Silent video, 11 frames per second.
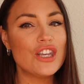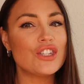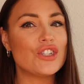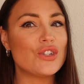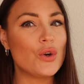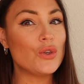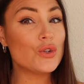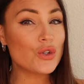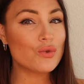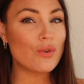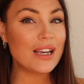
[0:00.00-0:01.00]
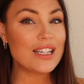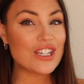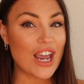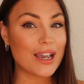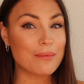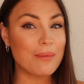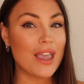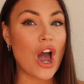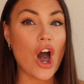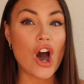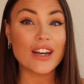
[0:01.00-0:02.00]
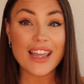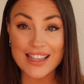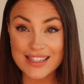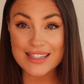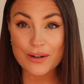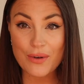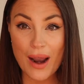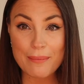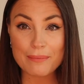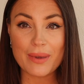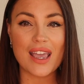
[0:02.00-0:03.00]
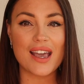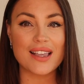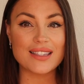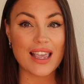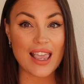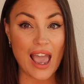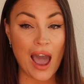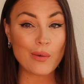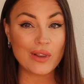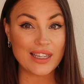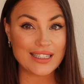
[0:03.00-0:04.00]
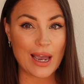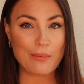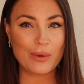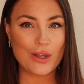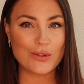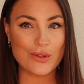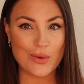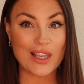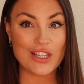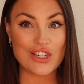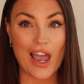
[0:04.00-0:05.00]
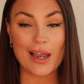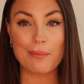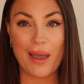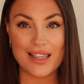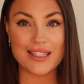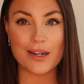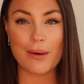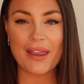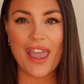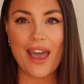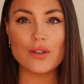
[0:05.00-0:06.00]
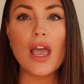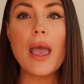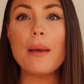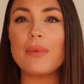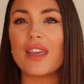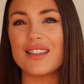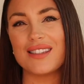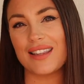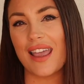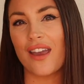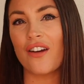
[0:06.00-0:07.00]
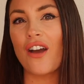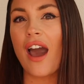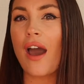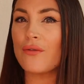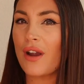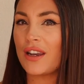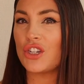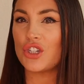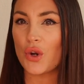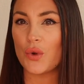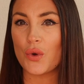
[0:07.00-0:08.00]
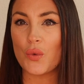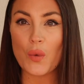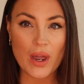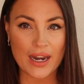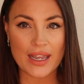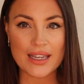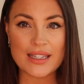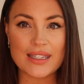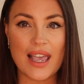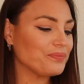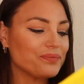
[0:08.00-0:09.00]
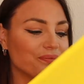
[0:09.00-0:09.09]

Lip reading: so you should really check me on Instagram, because I will link down below so you can check my Instagram account, because there I already show you what it is.